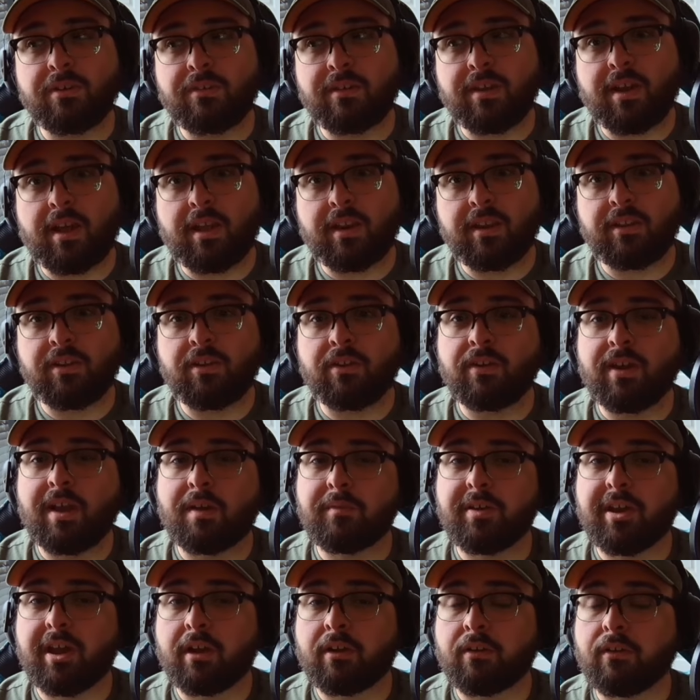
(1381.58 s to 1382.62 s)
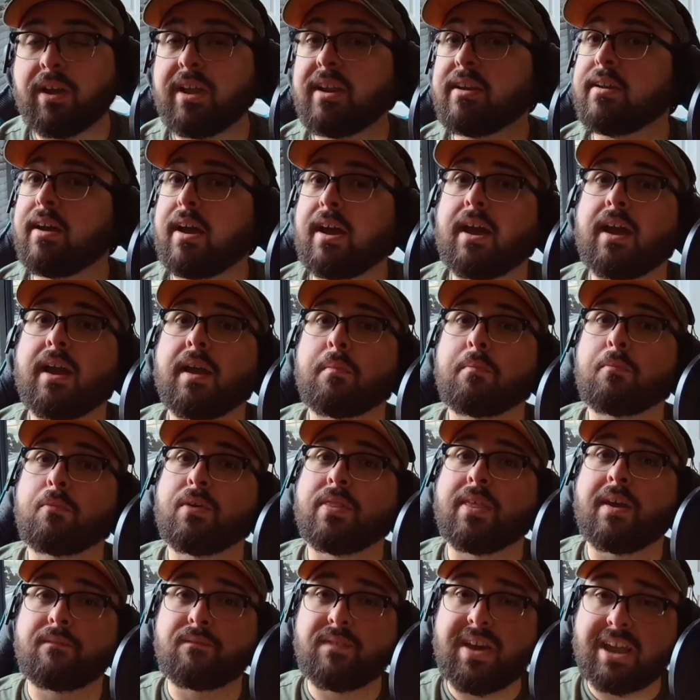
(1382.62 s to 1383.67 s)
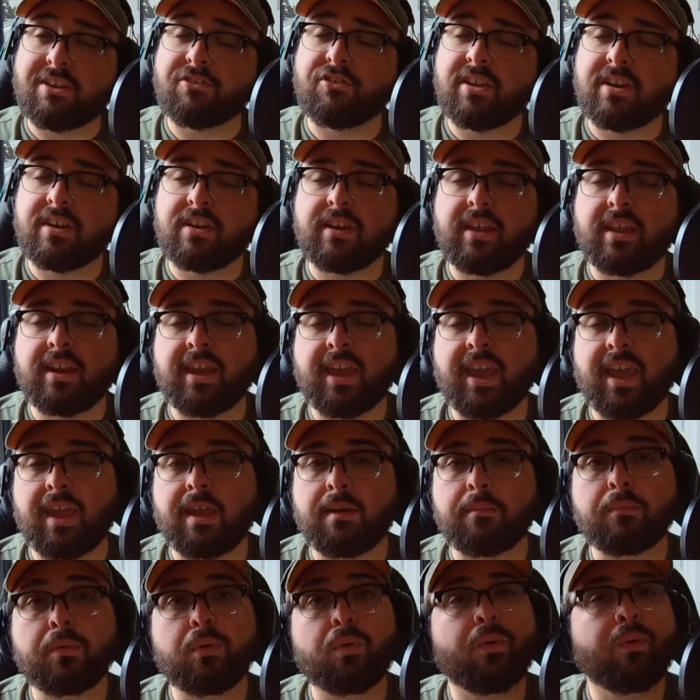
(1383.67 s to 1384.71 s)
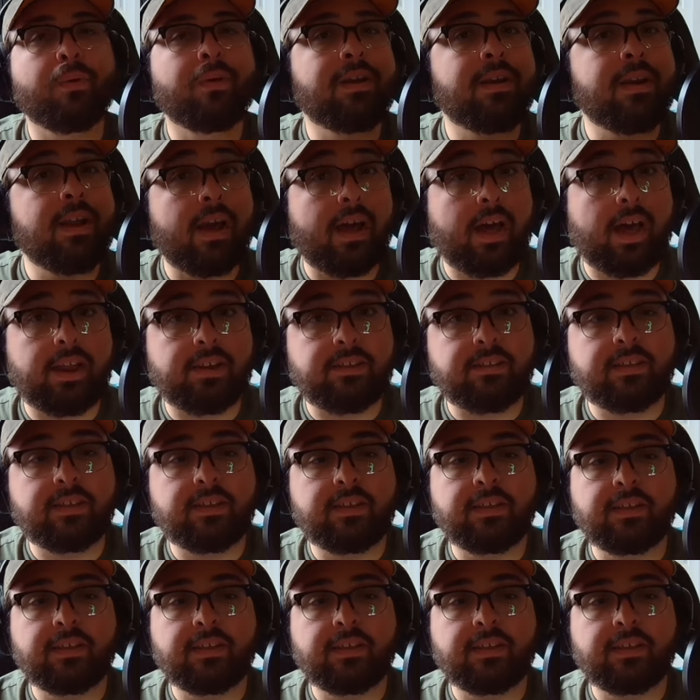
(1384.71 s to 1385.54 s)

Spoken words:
or not you're having a great time with a faction in a game or not.